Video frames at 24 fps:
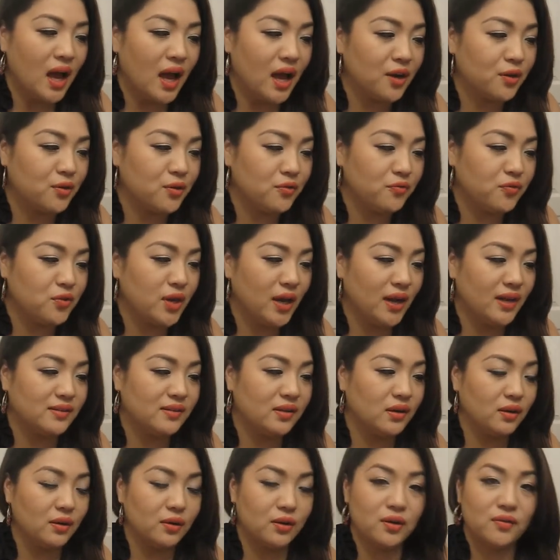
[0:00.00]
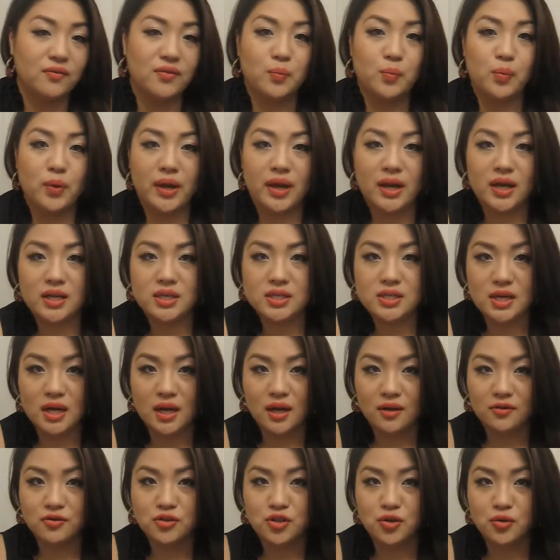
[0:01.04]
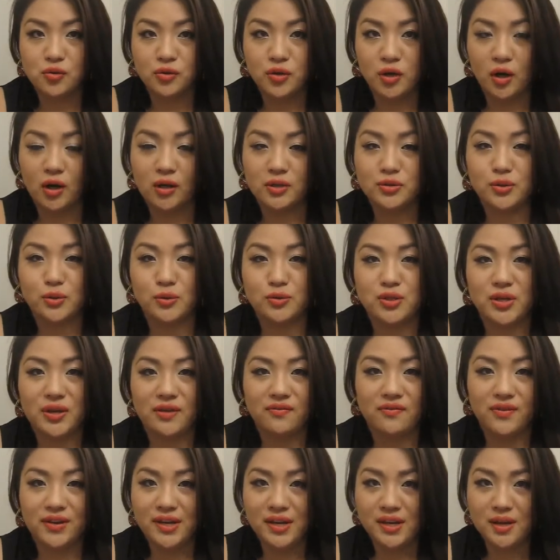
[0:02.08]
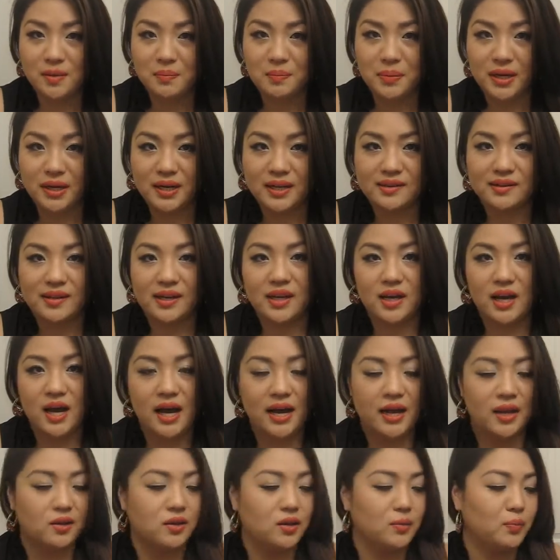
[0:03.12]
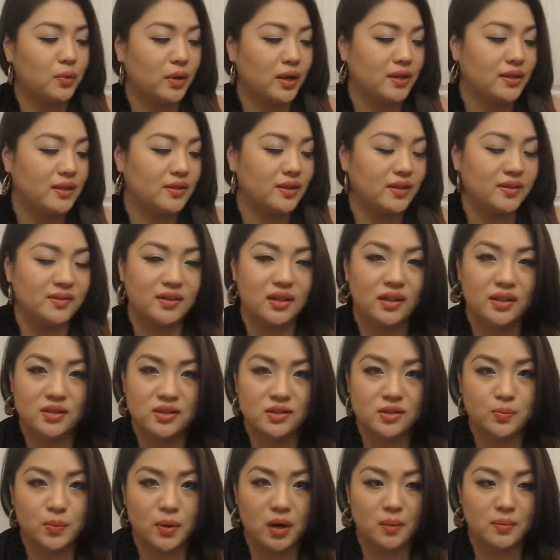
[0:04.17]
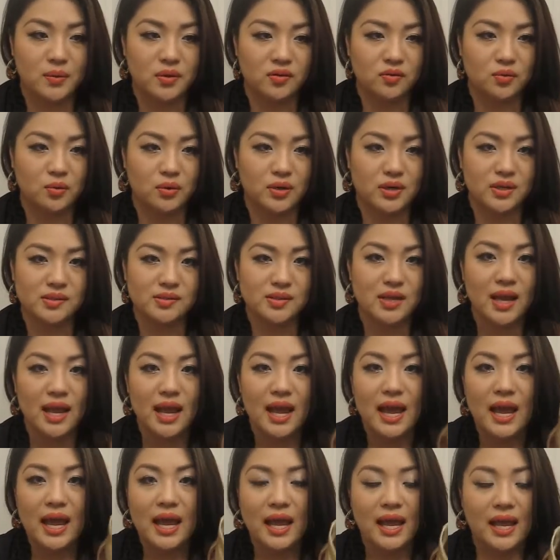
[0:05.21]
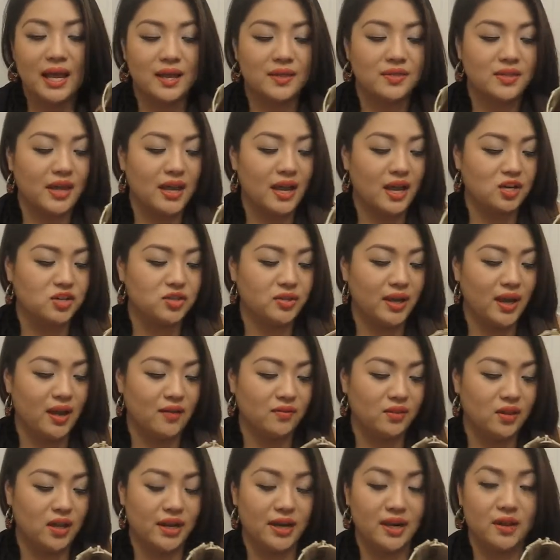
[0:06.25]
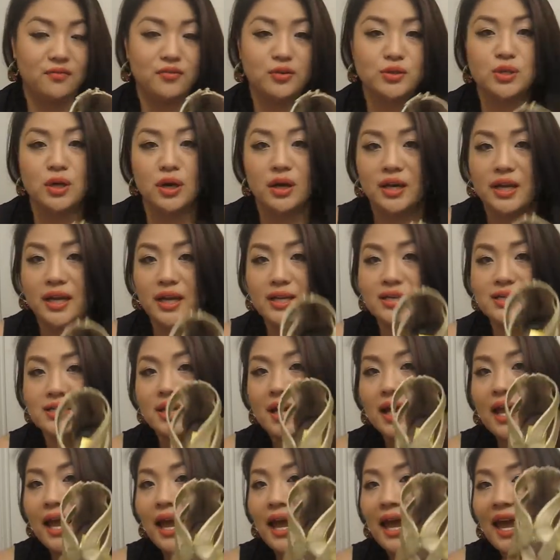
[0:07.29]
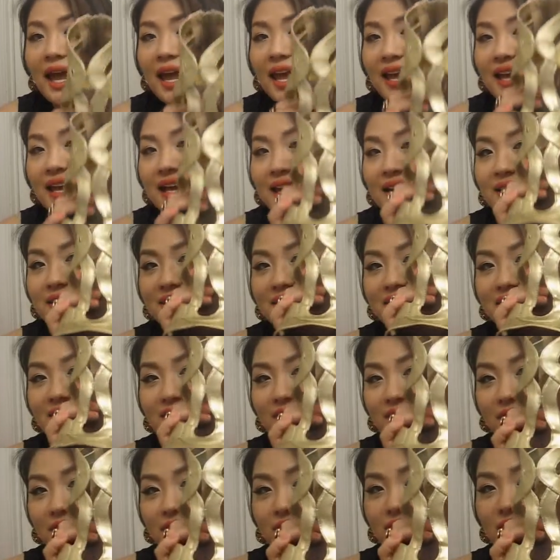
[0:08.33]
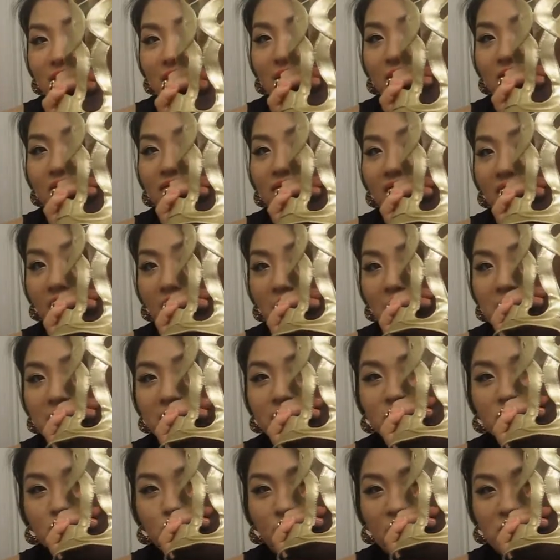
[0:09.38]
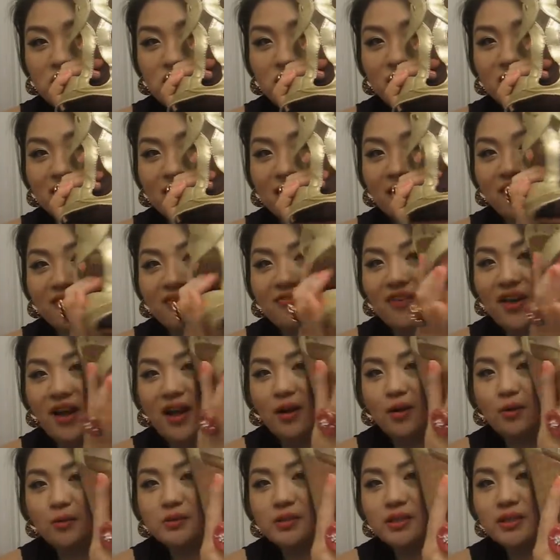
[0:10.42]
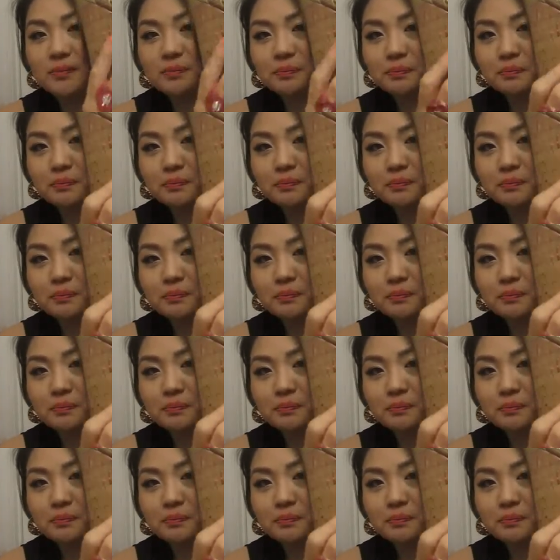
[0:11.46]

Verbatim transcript: I don't know if you guys heard of a brand uh, shoes called Dolce Vita, but it's like a high-end brand that they sell at the department stores. And they actually have a line out for Target. And these are some fabulous wedges that I found.